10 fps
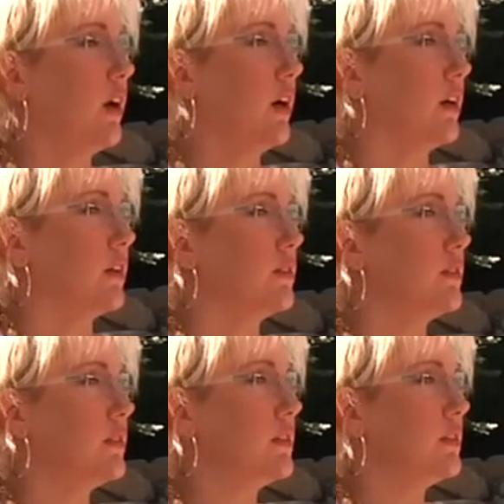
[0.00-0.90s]
uh,
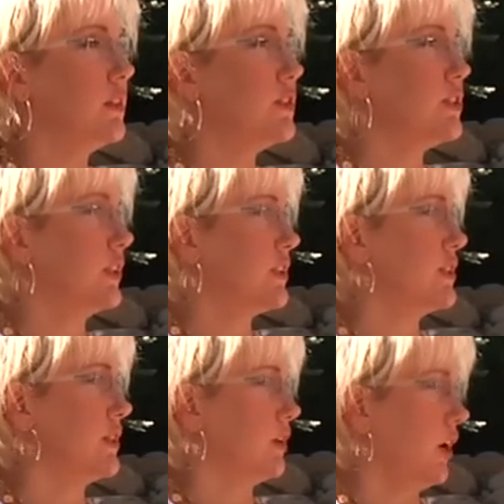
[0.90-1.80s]

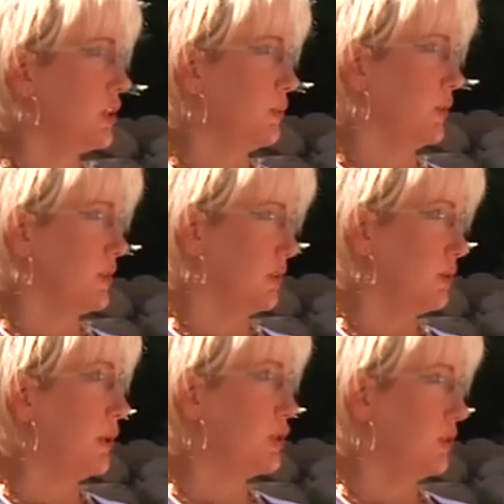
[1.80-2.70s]
incidences in hospitals and
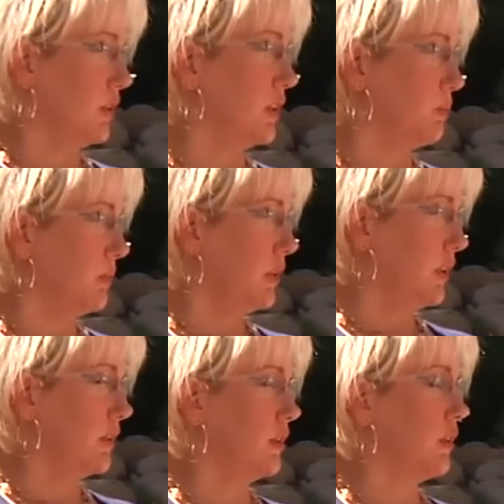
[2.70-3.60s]
especially in,
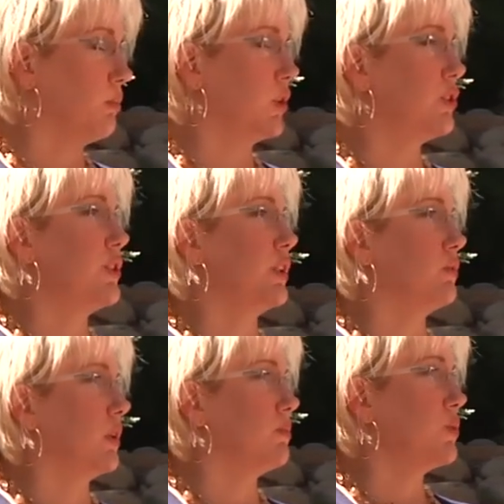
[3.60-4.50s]
in emergency
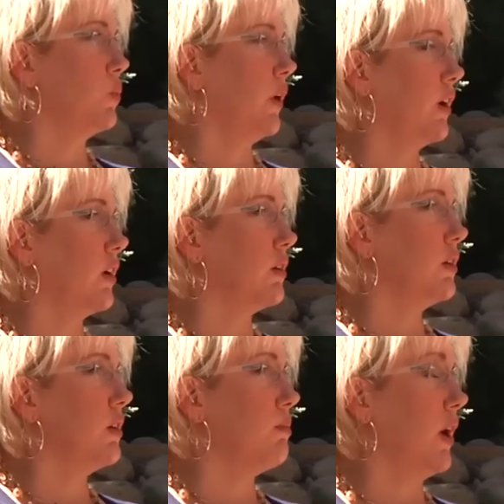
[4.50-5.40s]
rooms where
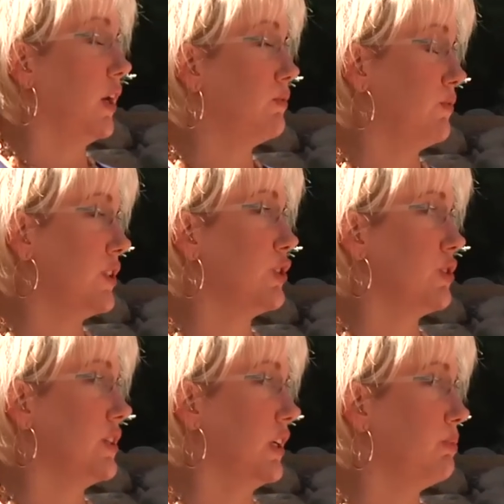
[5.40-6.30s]
my
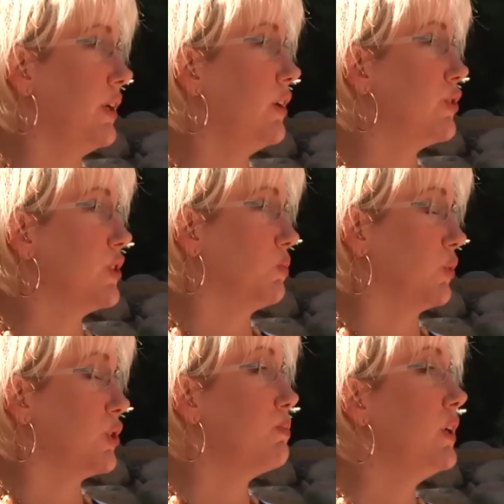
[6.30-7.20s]
physician Dan Peterson
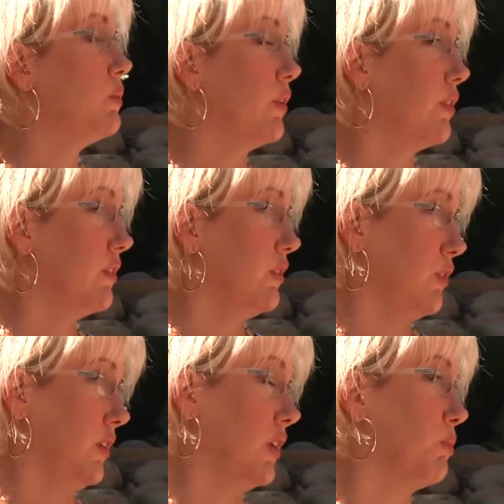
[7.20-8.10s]
will speak with
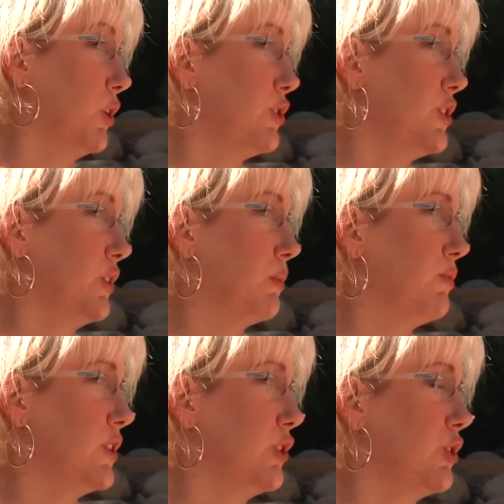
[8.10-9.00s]
the emergency room
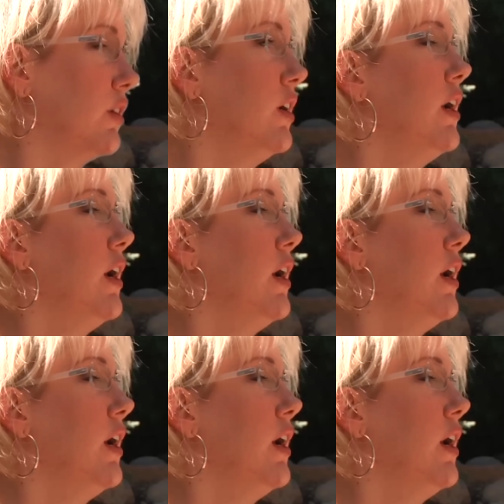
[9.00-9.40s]
physician.